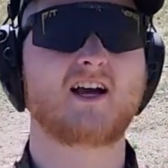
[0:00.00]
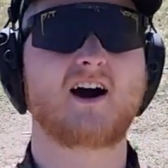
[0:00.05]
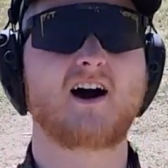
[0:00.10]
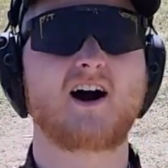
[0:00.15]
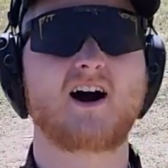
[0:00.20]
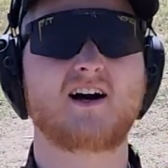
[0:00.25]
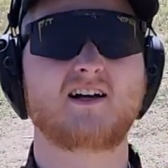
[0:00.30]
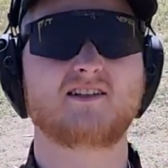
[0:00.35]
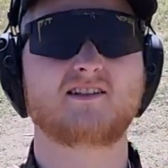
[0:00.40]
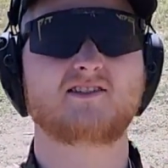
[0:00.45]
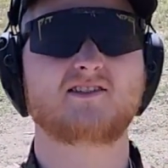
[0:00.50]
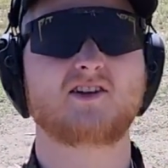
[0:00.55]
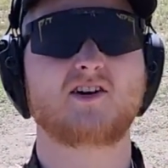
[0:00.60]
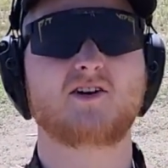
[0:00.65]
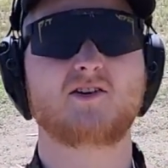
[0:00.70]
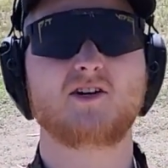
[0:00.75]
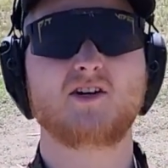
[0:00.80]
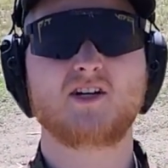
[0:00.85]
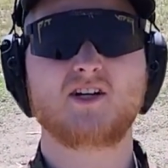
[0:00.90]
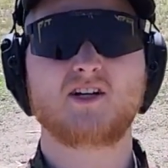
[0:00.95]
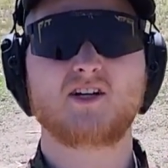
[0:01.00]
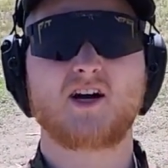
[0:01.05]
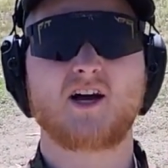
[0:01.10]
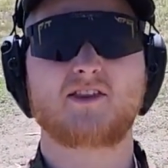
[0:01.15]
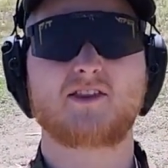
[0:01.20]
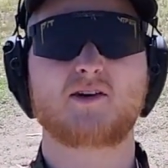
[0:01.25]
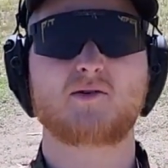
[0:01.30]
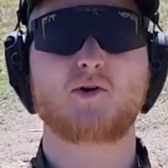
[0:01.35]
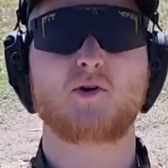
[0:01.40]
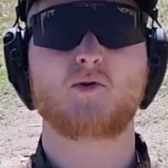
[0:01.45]
hot. So I
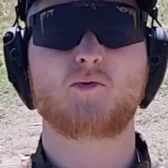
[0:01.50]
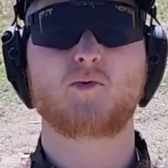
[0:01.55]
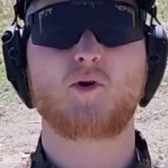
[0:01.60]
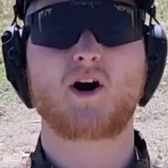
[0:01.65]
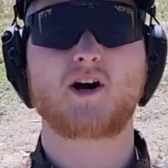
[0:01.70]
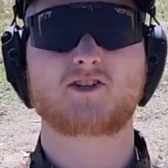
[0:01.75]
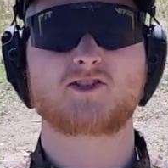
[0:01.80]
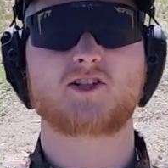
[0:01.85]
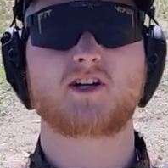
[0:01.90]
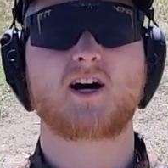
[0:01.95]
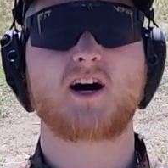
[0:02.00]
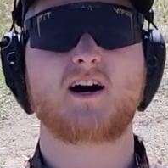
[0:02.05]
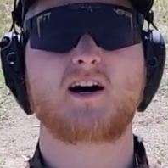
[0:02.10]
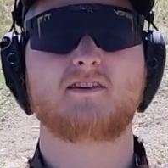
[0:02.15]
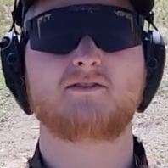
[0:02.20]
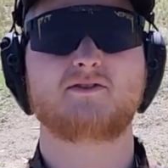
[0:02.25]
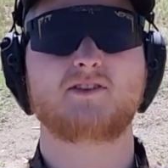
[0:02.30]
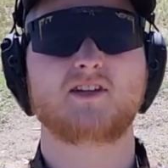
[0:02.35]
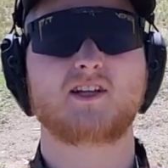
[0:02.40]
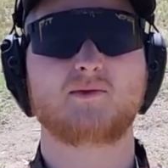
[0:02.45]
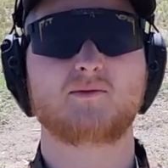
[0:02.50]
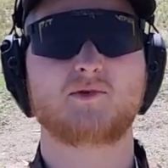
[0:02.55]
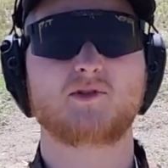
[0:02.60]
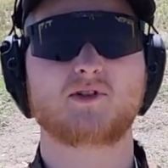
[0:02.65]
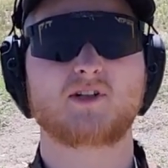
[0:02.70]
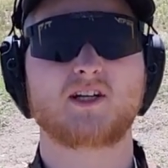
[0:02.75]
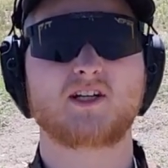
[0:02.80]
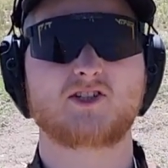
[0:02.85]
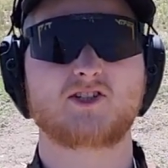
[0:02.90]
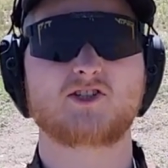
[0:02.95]
think we'll wash it off and then we'll
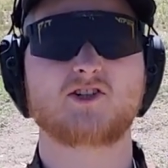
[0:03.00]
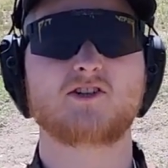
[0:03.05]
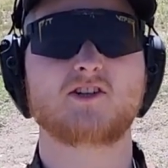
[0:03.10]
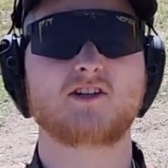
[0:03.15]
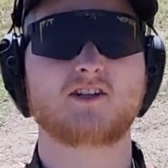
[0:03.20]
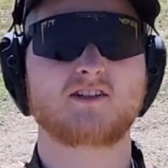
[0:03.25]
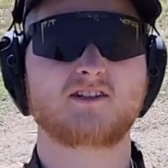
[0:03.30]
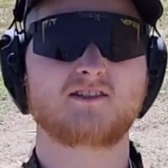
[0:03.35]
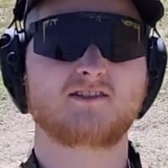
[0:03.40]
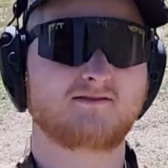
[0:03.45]
get shooting.